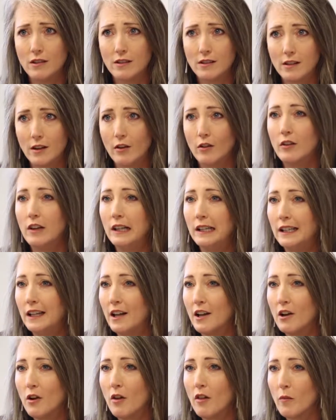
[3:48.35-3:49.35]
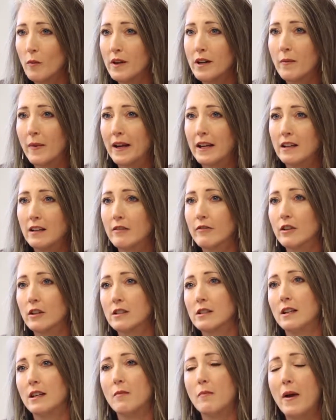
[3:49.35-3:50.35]
And so knowing that we can make a
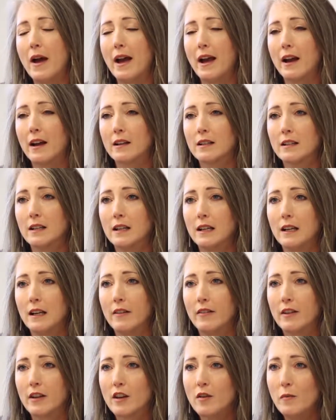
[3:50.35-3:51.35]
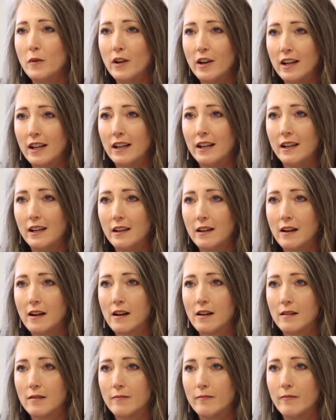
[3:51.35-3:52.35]
difference and impact the community
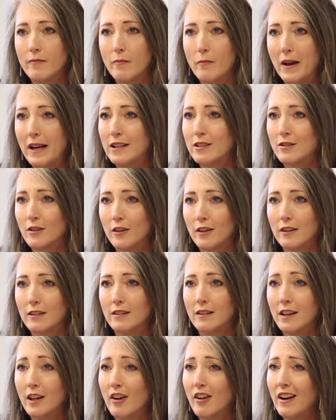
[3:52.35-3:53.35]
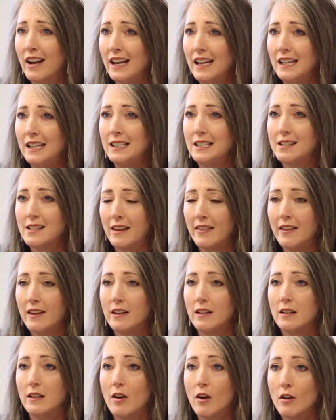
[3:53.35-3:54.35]
based on their needs, and
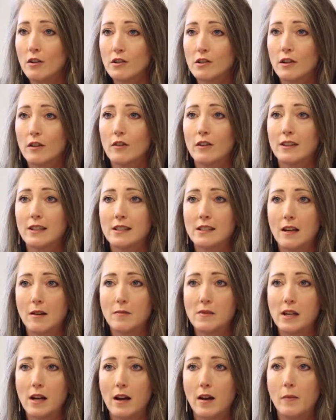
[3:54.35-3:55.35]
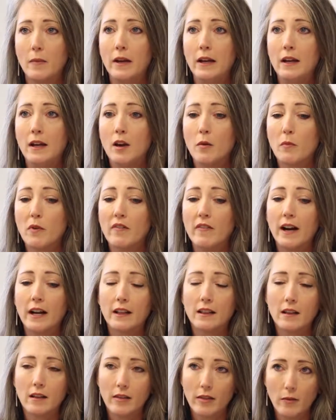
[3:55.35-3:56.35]
then also at the same time
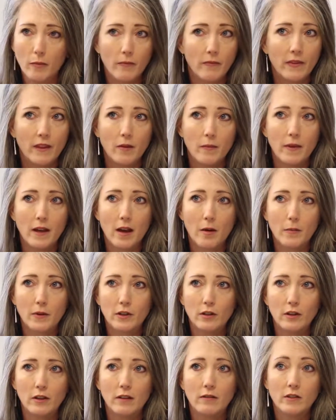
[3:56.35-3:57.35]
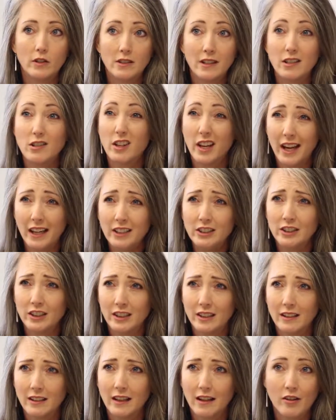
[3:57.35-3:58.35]
providing them the opportunity of just
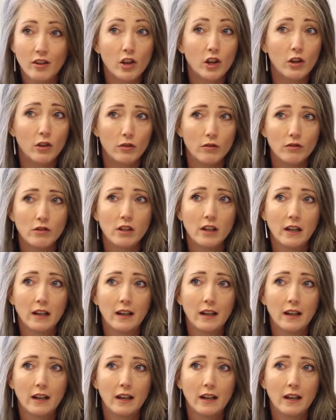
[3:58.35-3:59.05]
education is huge.